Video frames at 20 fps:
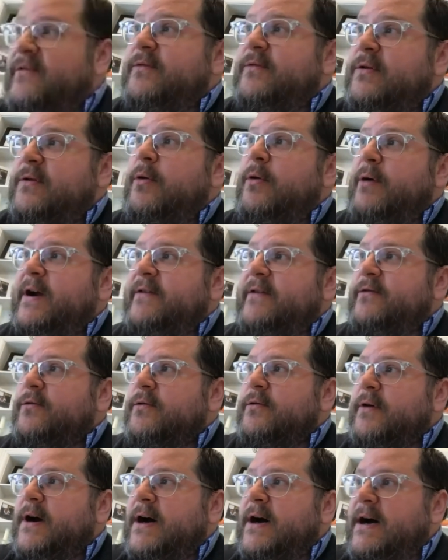going
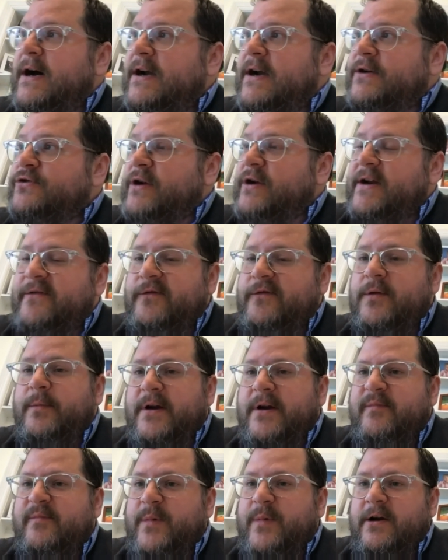through a
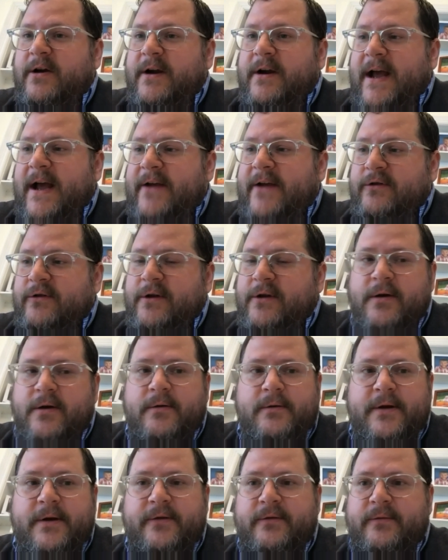transformative period, as you know,
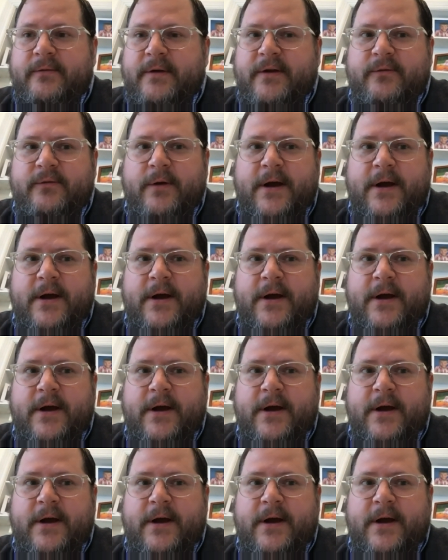as well.